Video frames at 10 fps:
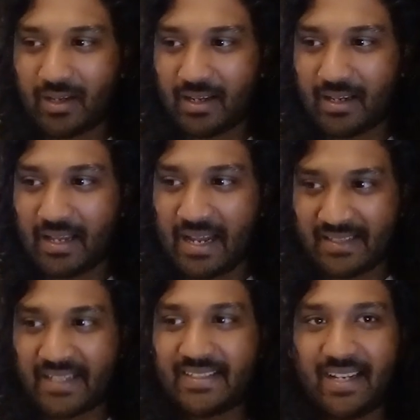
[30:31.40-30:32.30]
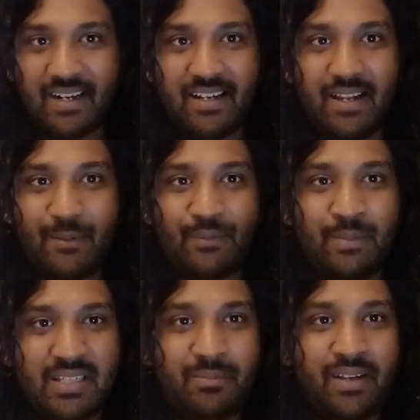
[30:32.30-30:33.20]
As I said earlier, if
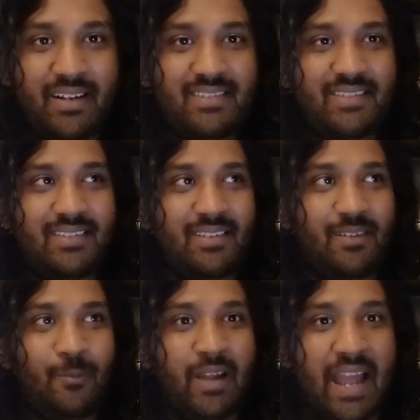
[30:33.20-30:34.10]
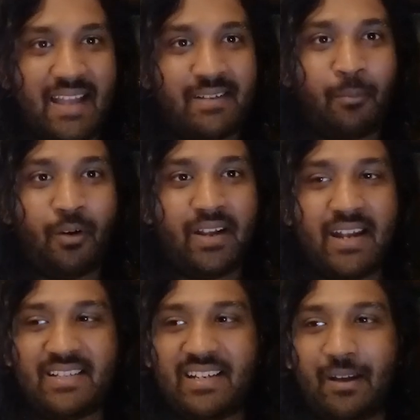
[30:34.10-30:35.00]
Miss Minutes has a body and
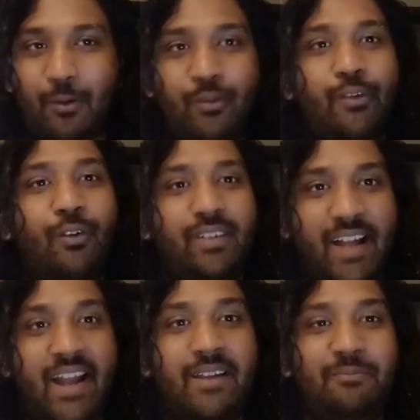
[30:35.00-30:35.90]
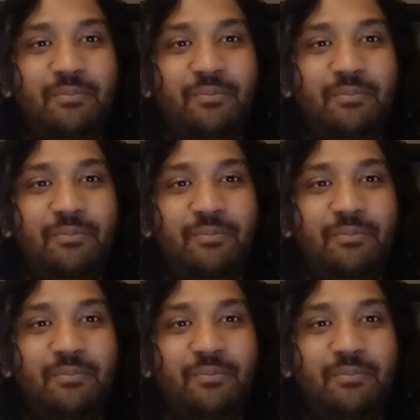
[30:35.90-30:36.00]
she can control time,